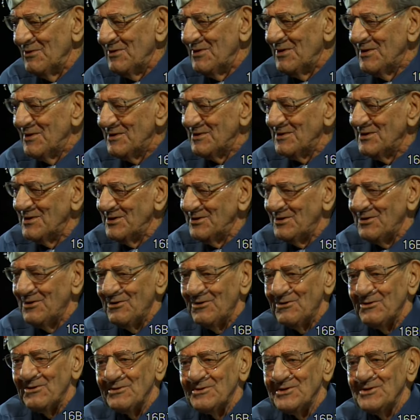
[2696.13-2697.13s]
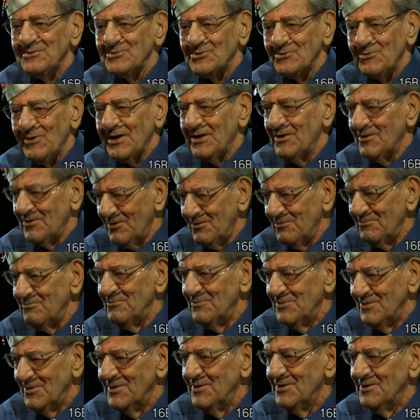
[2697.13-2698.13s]
you know, he was a regular
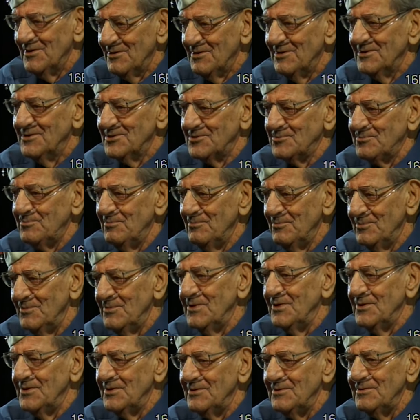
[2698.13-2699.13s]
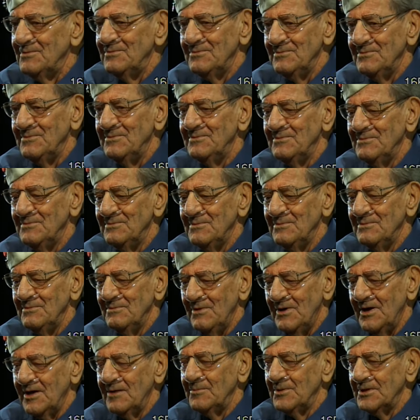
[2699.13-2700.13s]
uh, Army
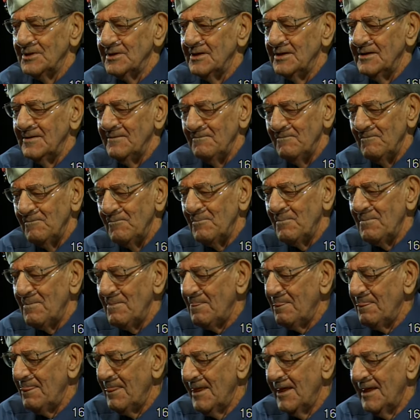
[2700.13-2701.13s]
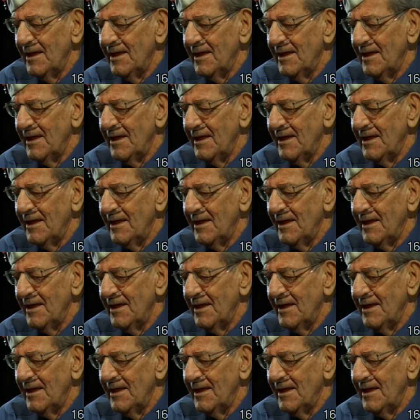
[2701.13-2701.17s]
guy, but he